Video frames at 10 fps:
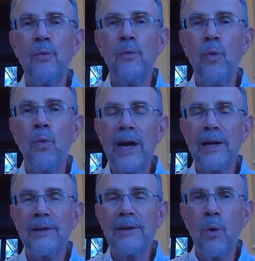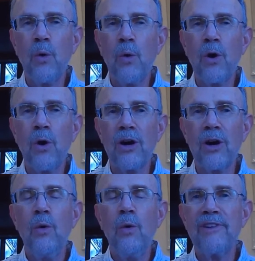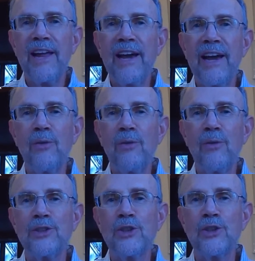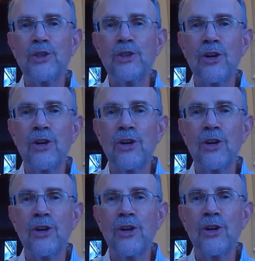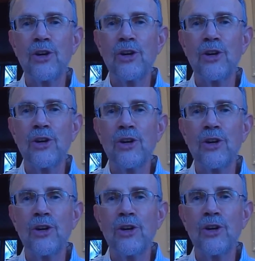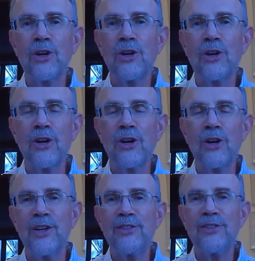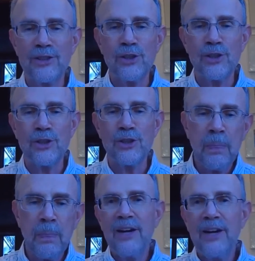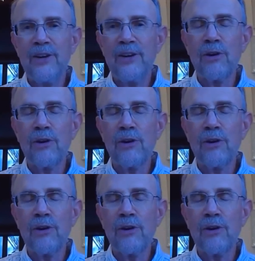I still ate a way more white flour and white sugar and dairy and fat than I should have.